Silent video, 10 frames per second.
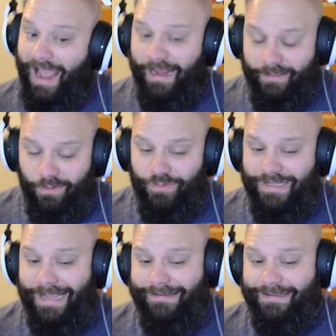I
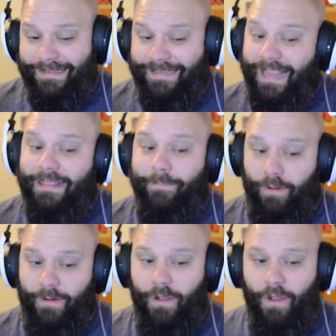enthusiastically take the
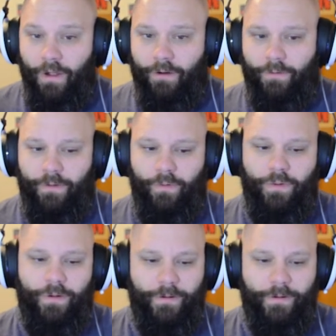book. Whew.